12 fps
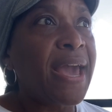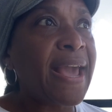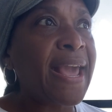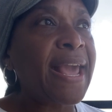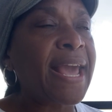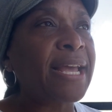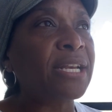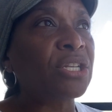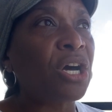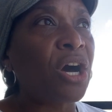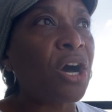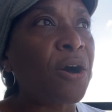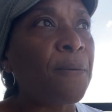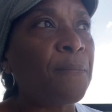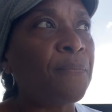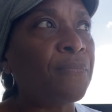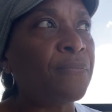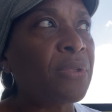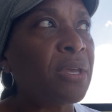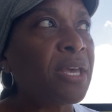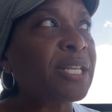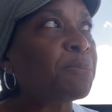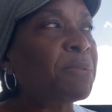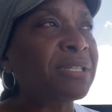And um,
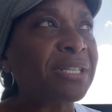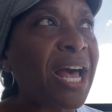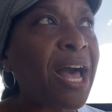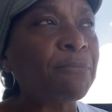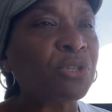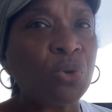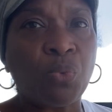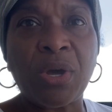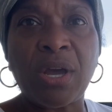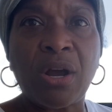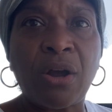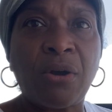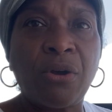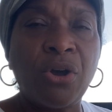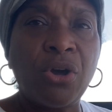it's been times to where